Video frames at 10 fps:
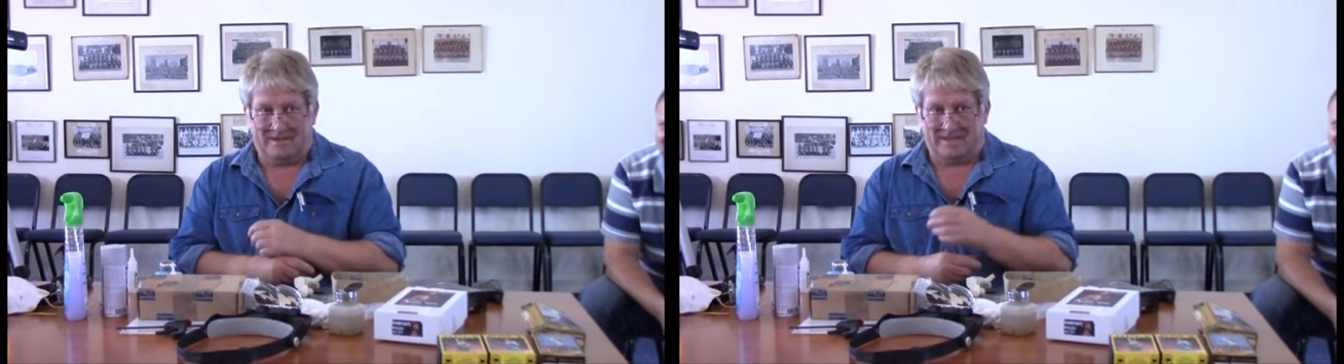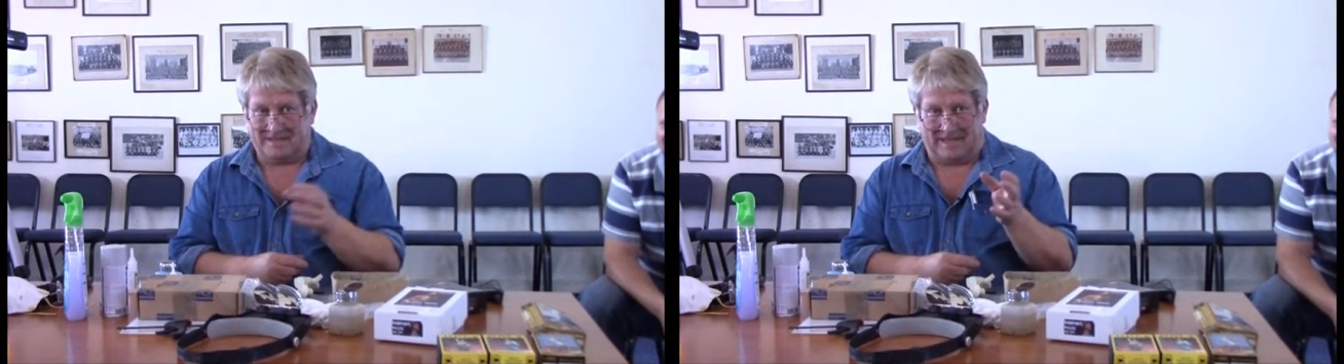
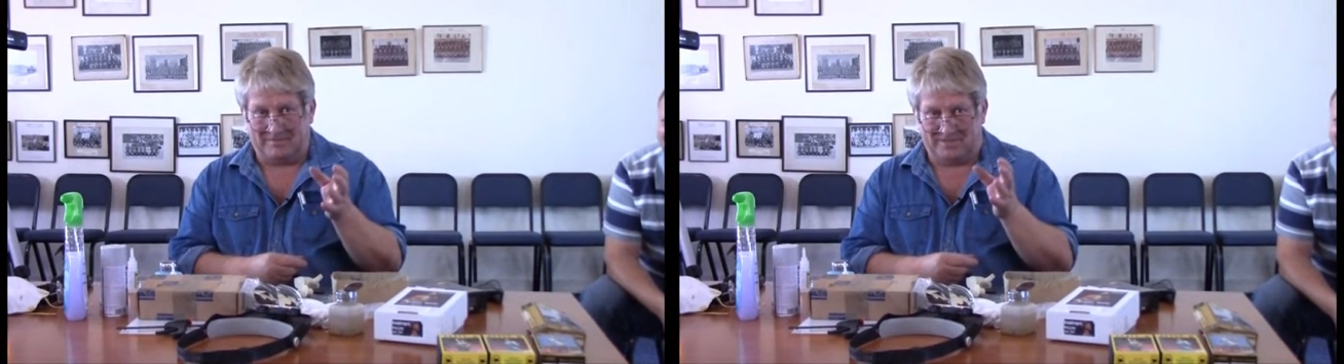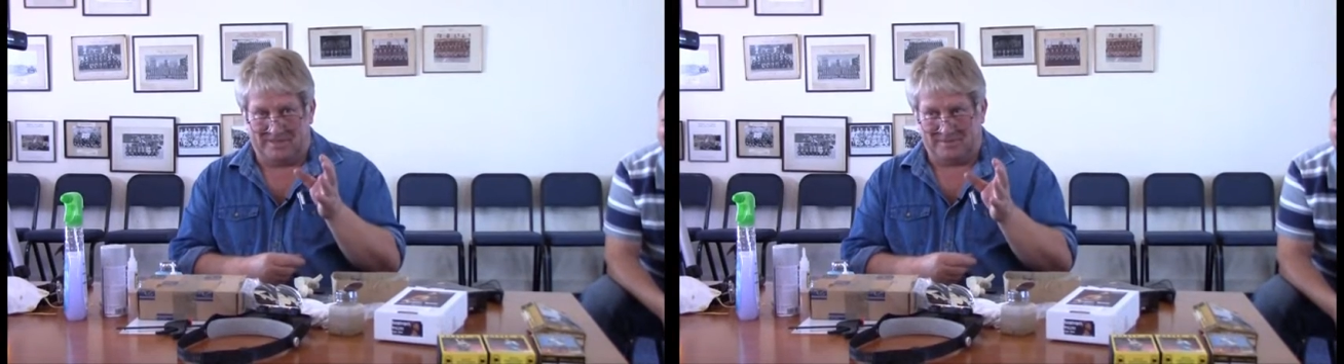I say
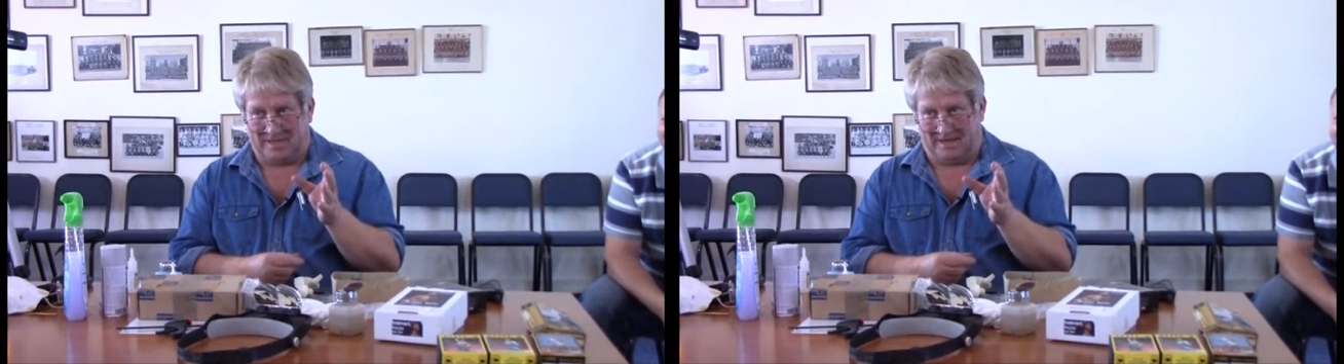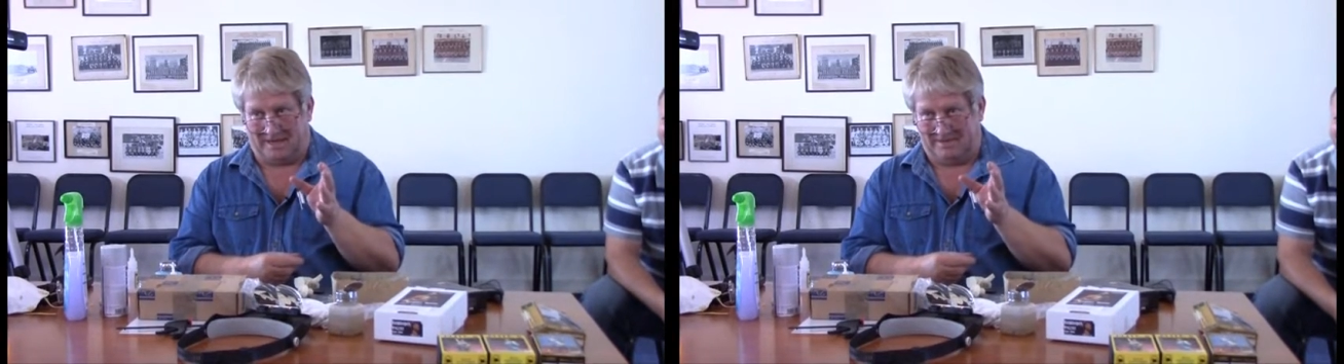I'm a
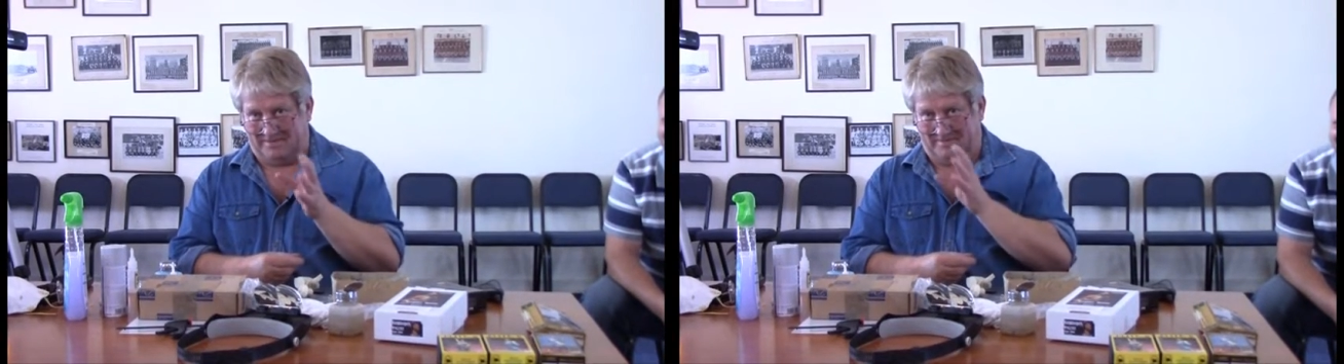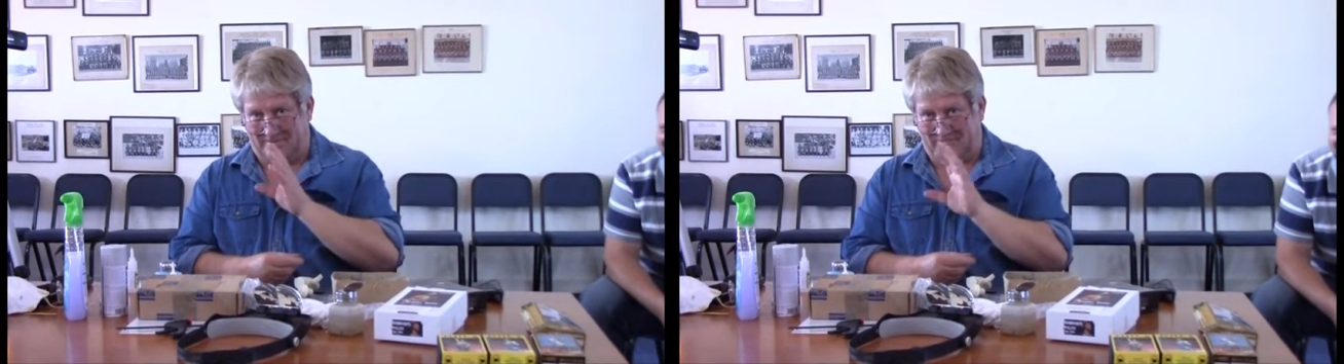cheapskate.
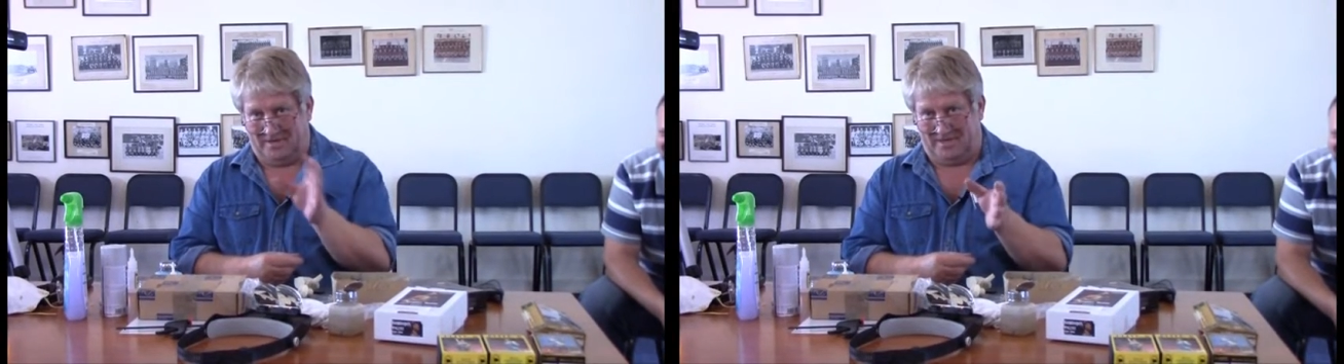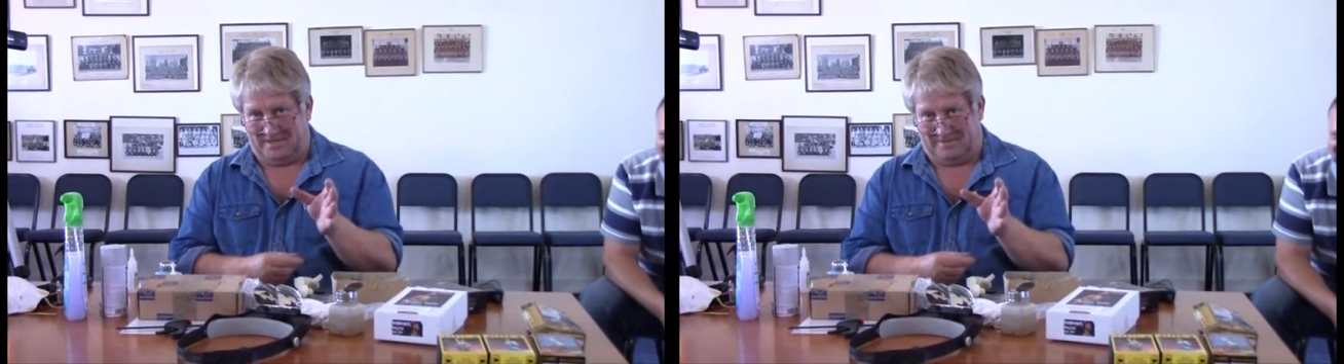I just
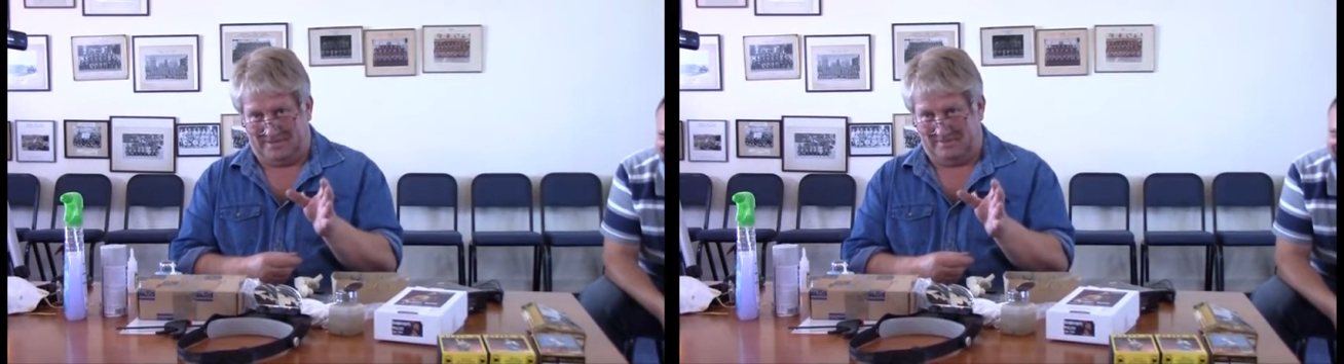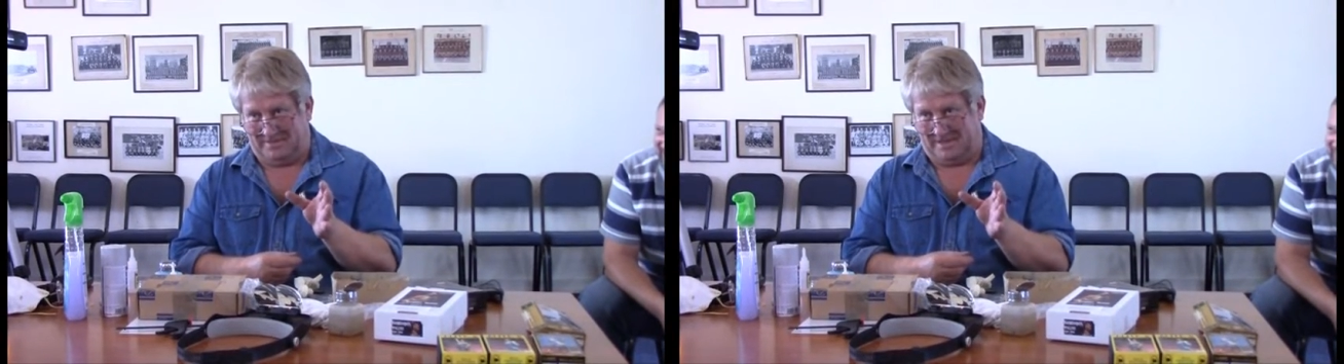realised I'm a
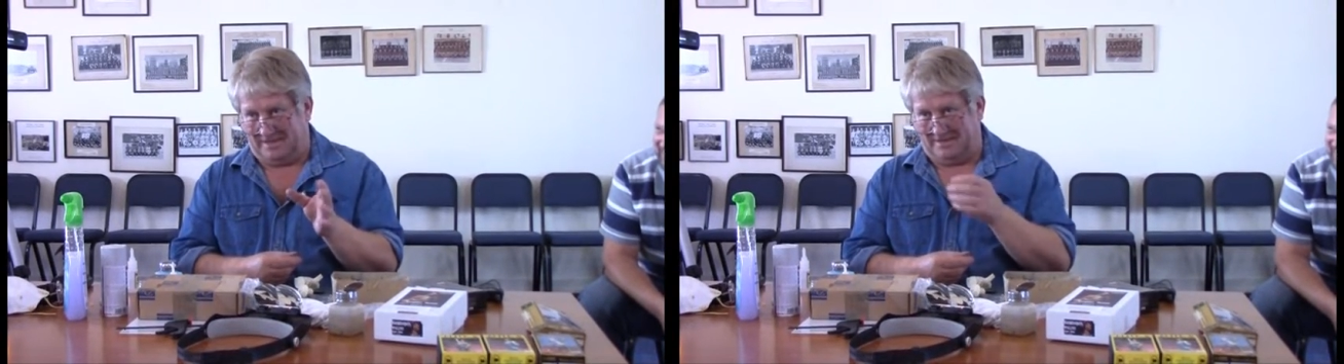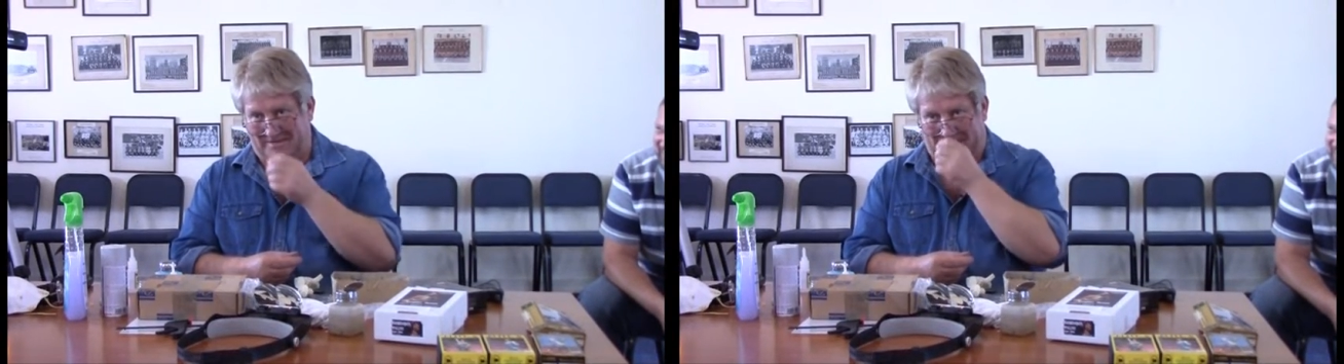cheapskate.
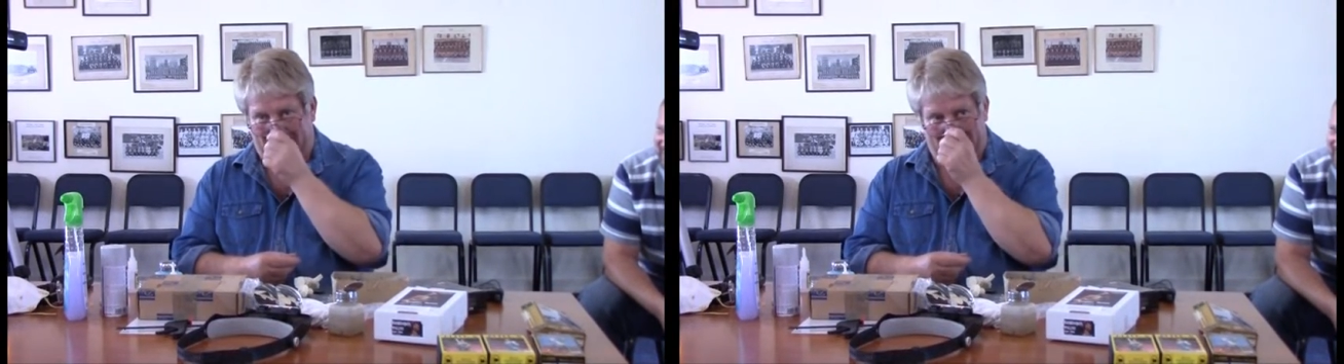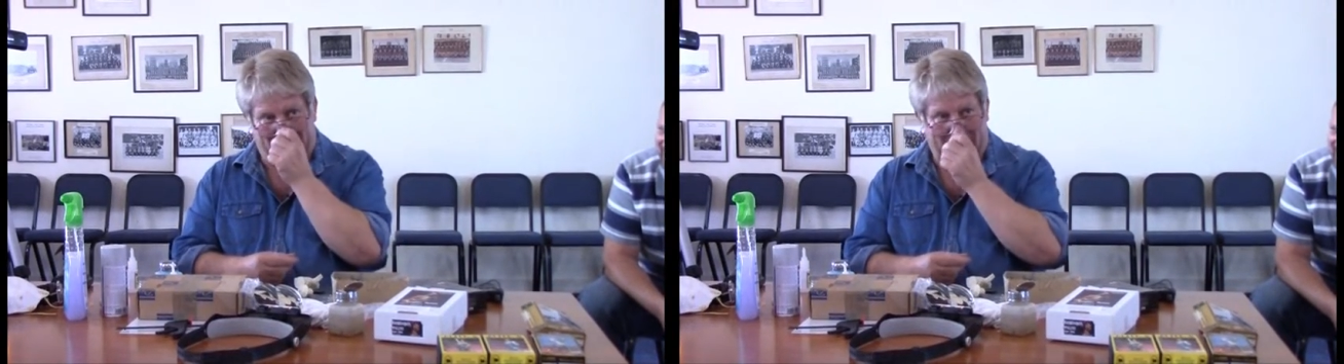I
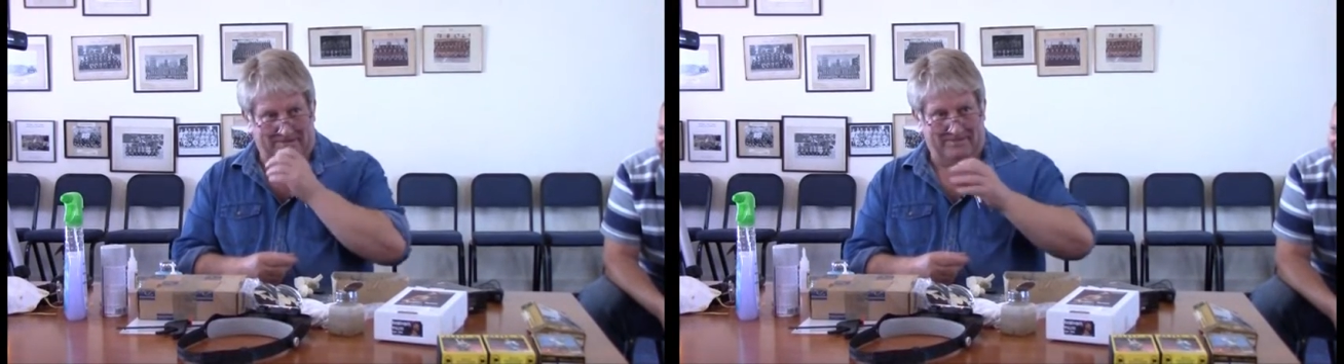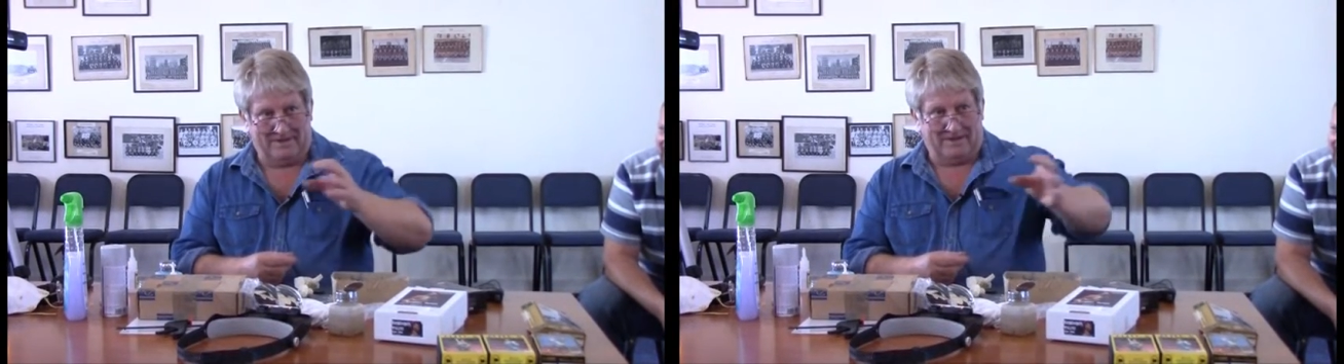won't pay.